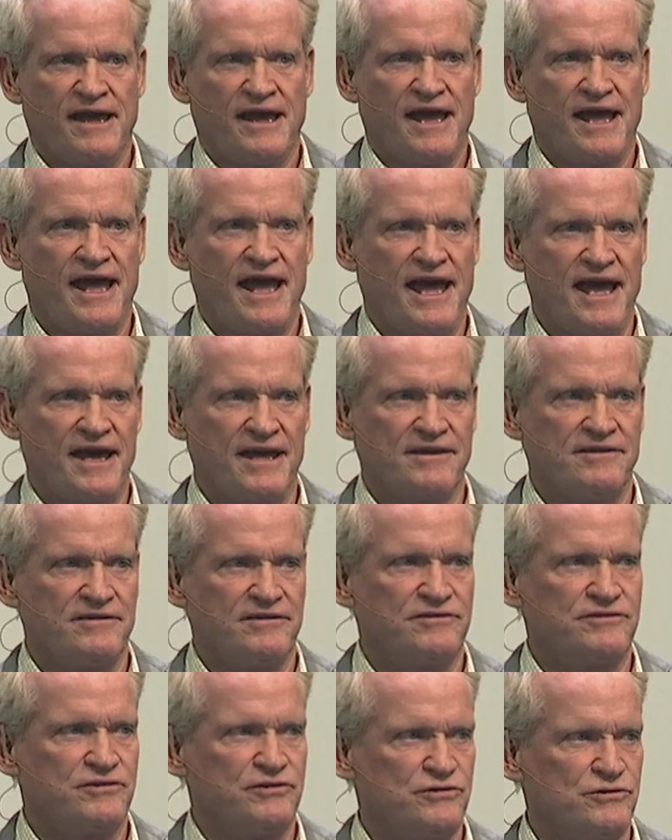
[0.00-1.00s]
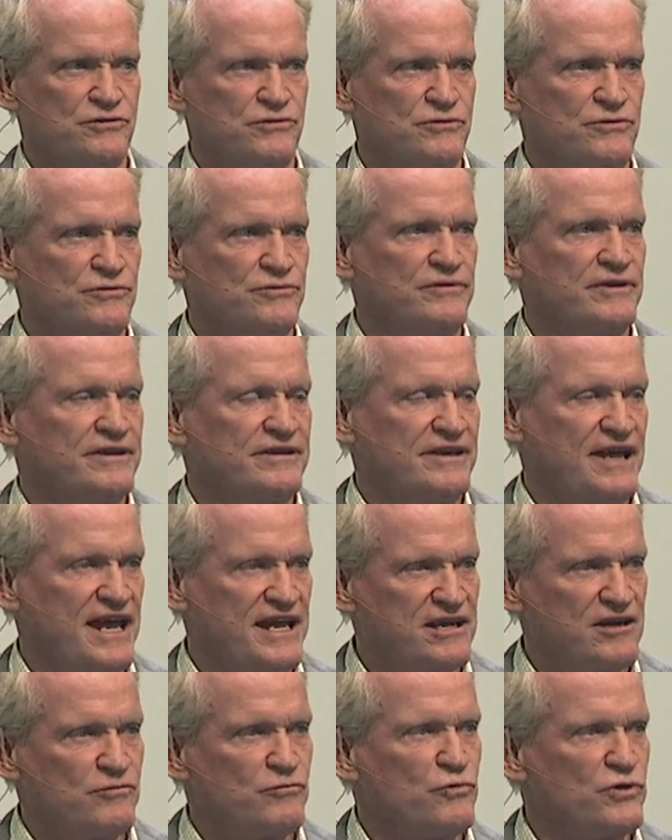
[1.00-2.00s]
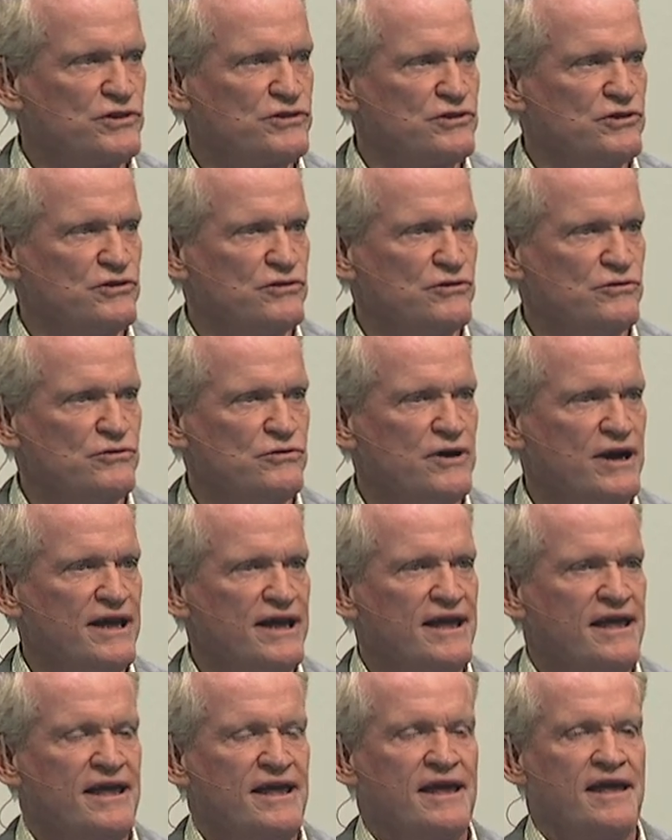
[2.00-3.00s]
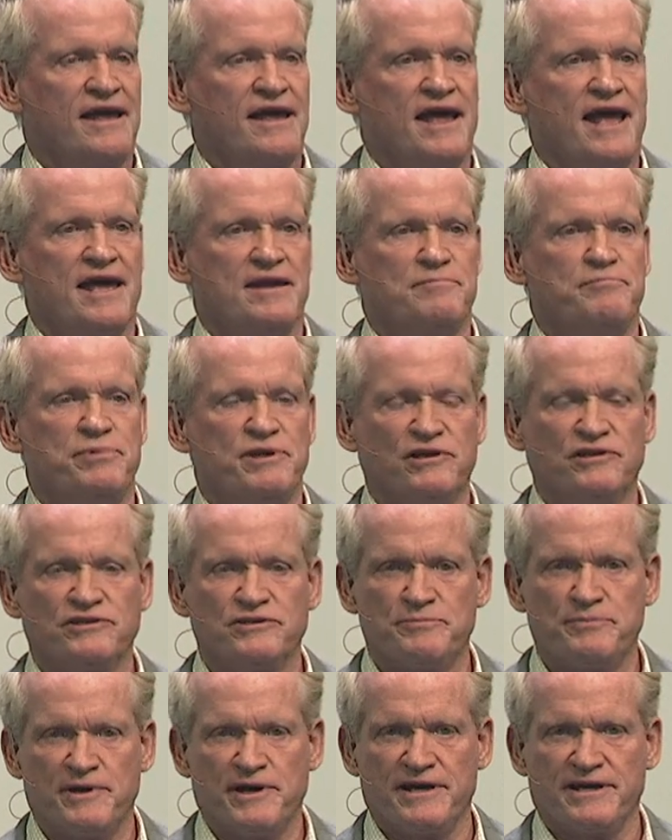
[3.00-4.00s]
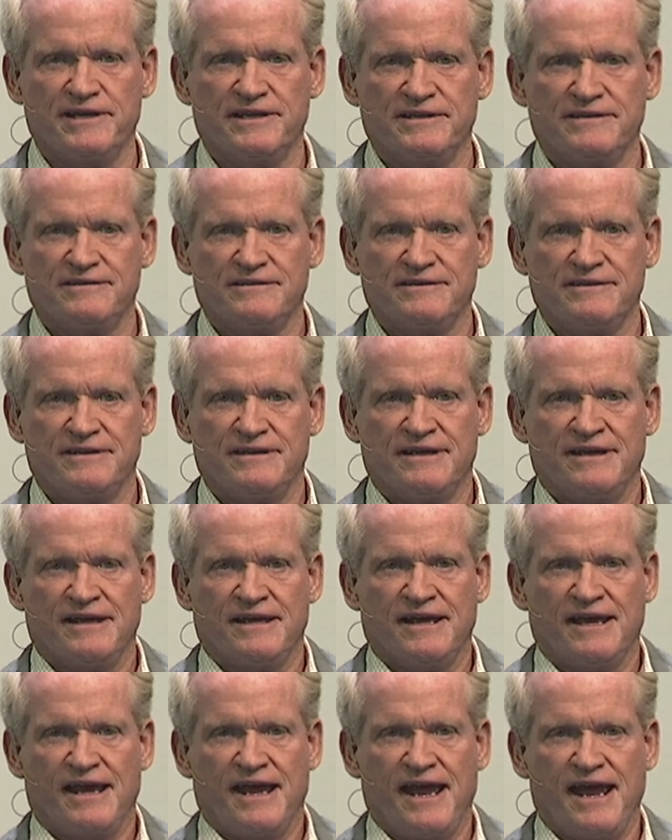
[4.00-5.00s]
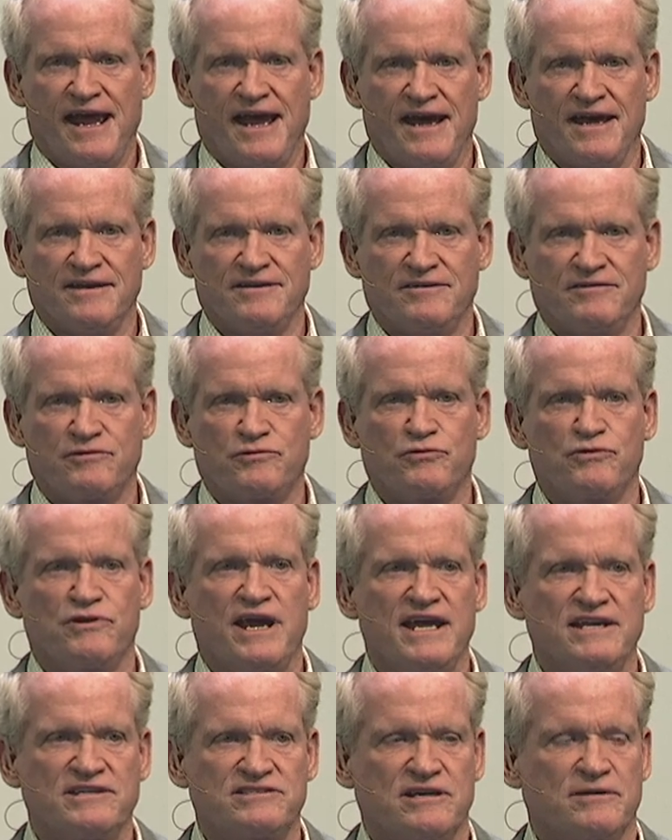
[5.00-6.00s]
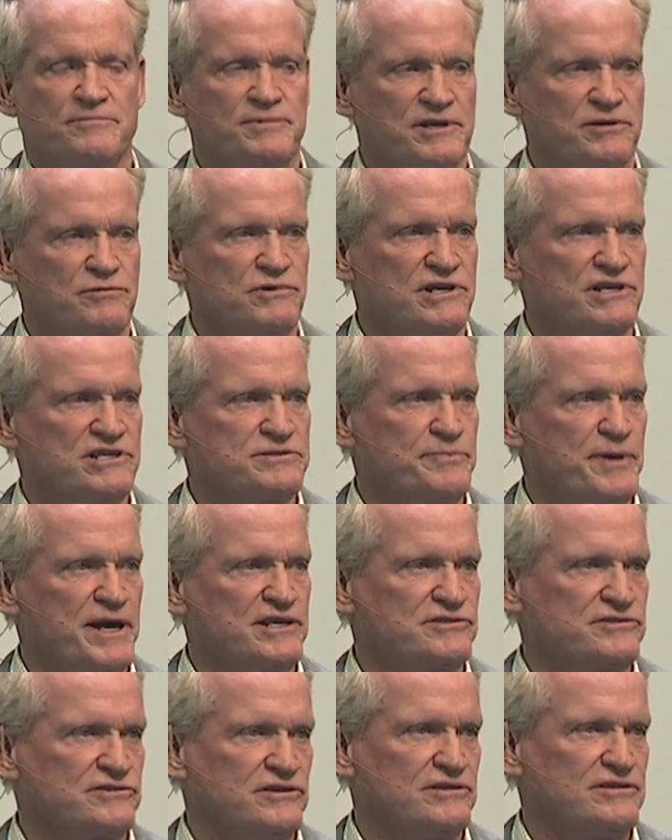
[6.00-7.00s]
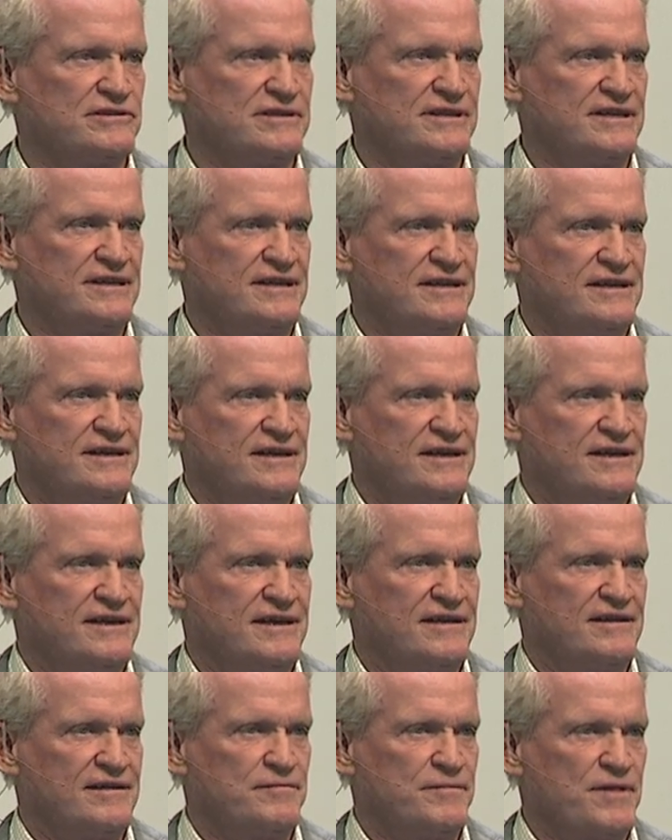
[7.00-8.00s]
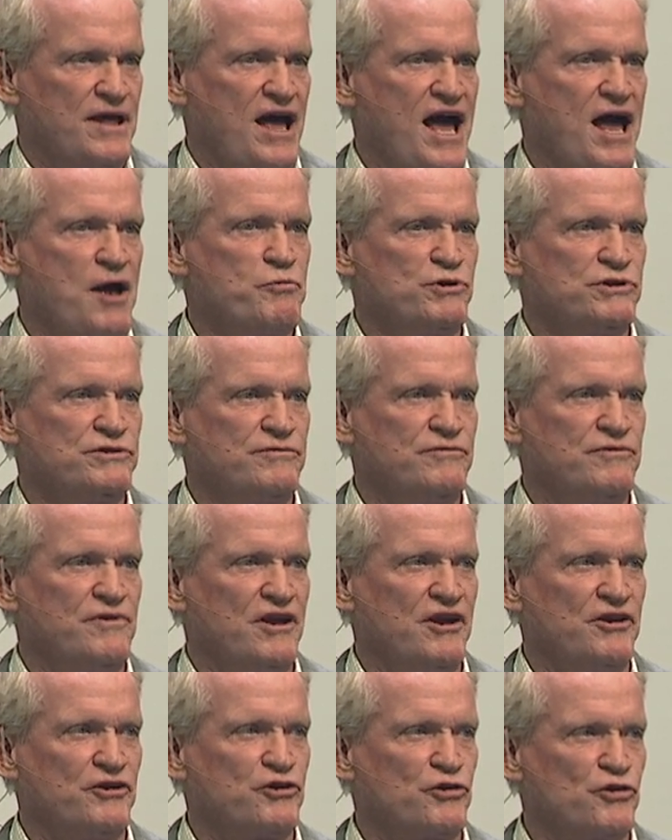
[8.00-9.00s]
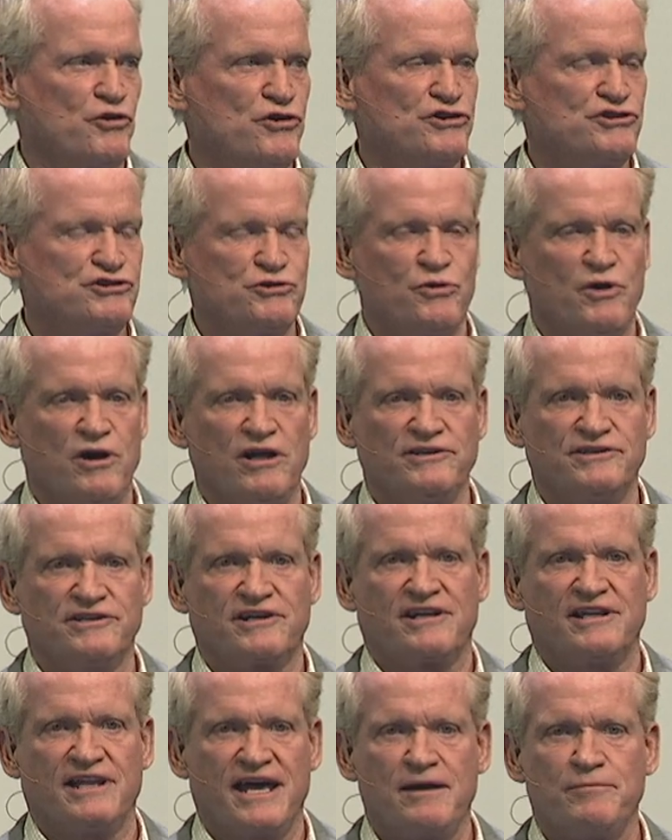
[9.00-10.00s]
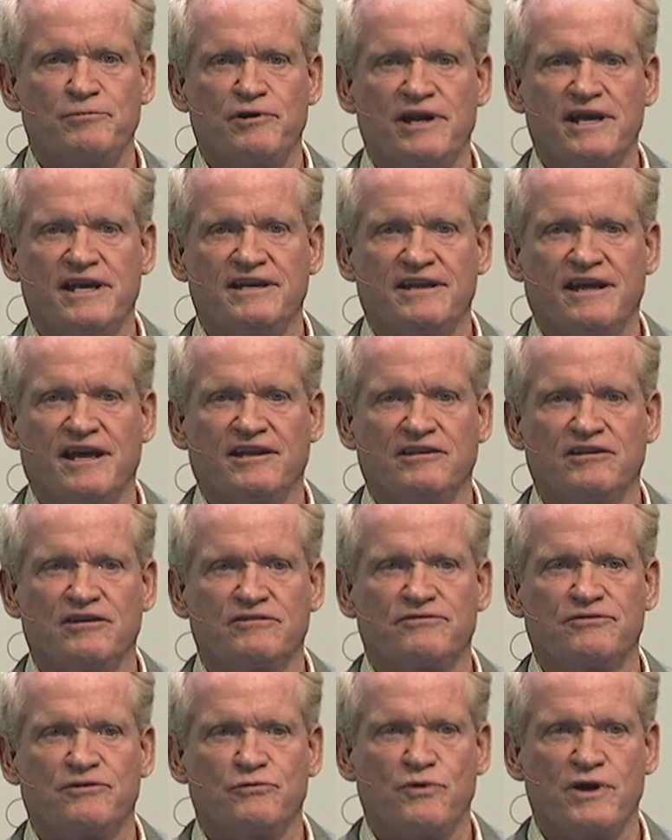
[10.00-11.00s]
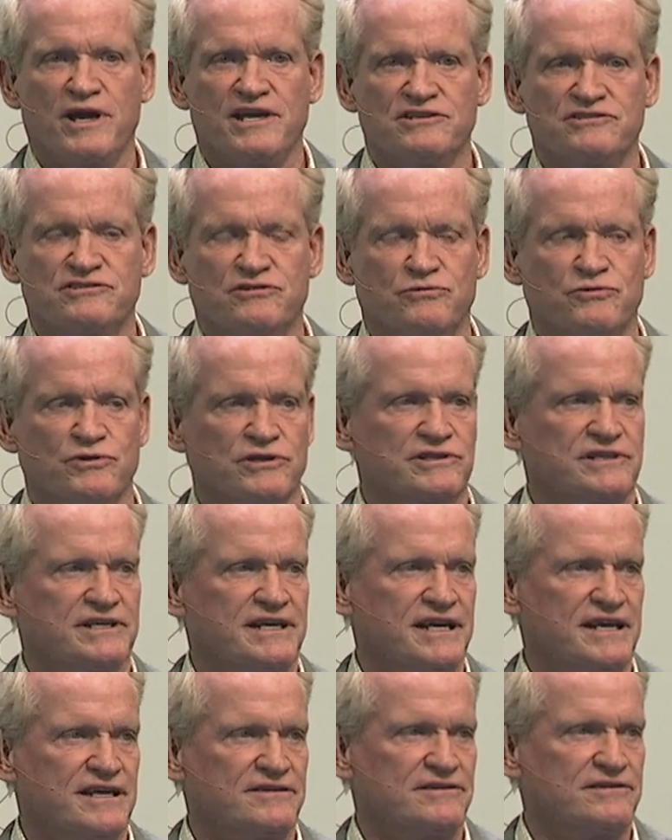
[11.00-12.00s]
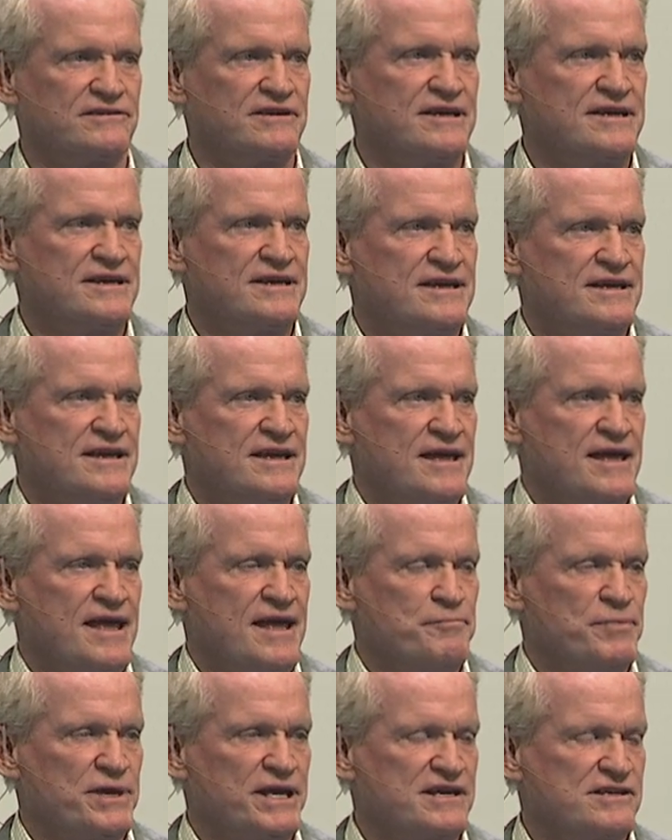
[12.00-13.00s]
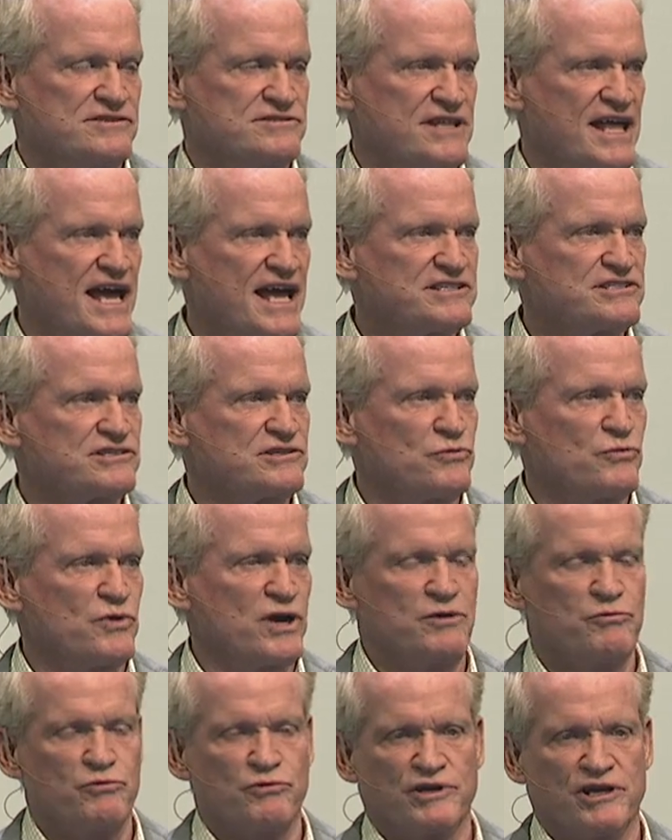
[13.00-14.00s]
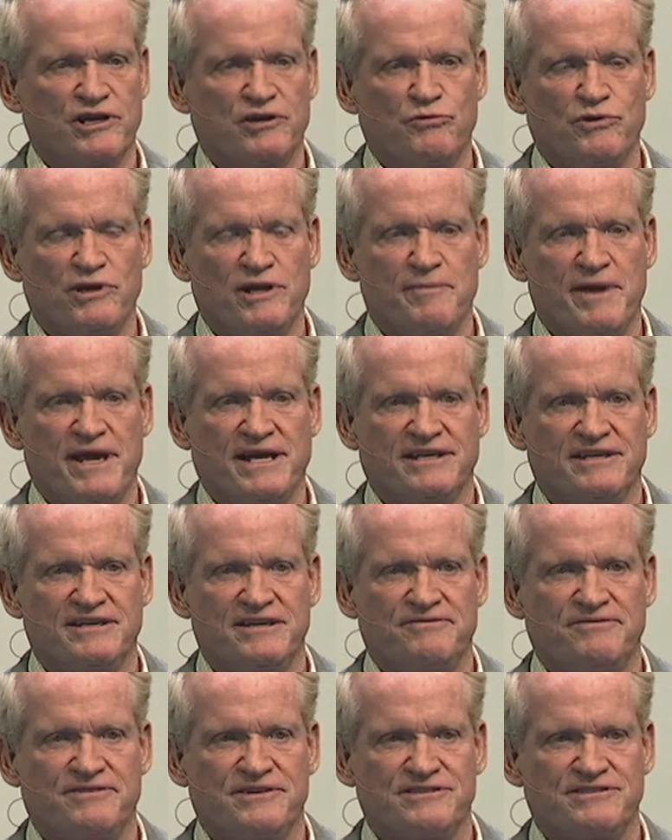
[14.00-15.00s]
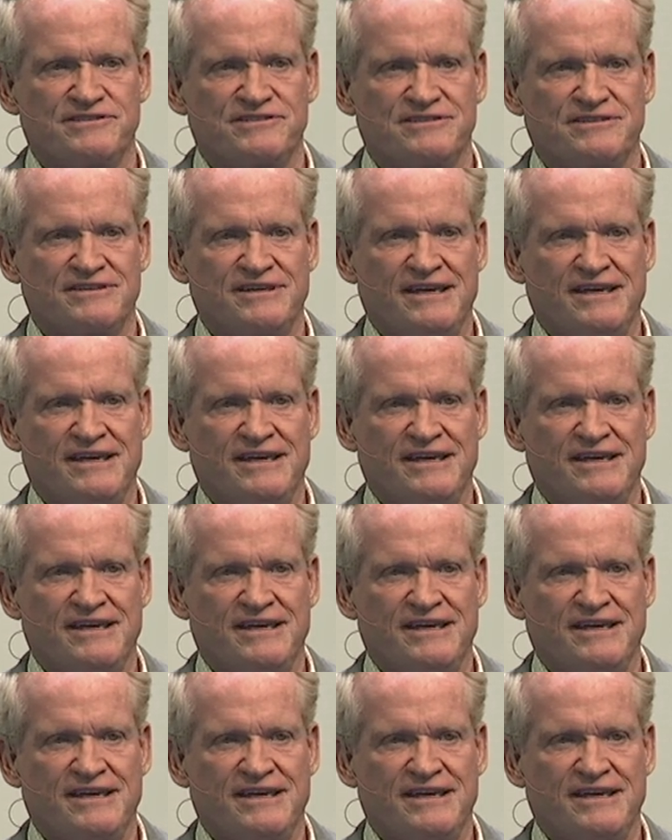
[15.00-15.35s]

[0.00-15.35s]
and to take it with you and build upon it and create something really special. I would encourage you all to collaborate and look for ways to work together because that's the way we're going to really make a difference.